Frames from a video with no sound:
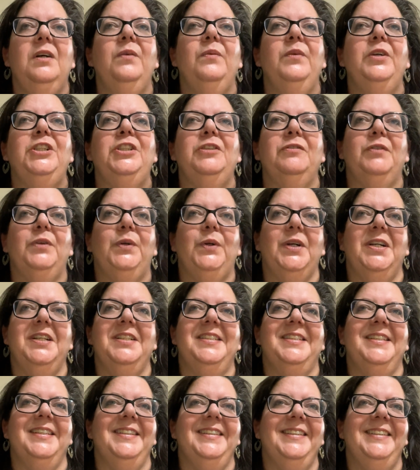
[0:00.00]
which of
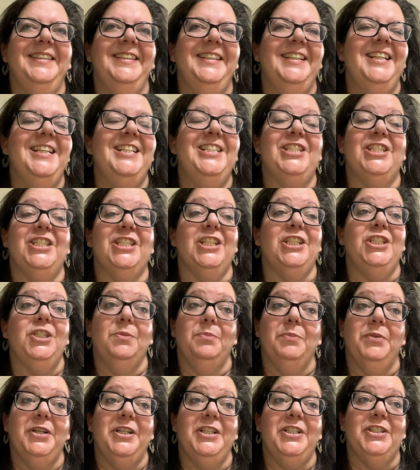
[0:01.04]
course, it's such a
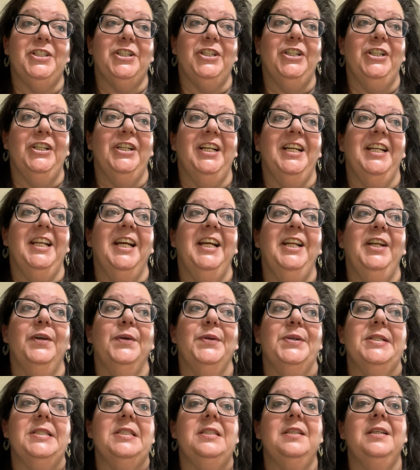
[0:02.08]
pretty skirt. And I
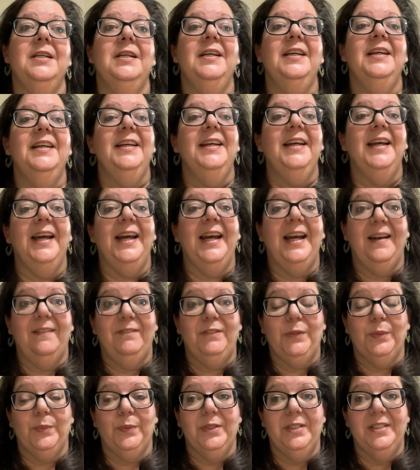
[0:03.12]
noticed
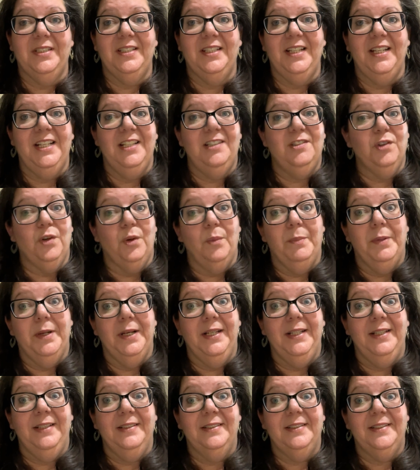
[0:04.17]
afterwards, it's all
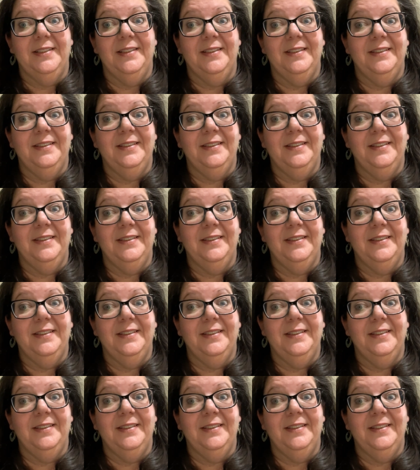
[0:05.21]
buttons,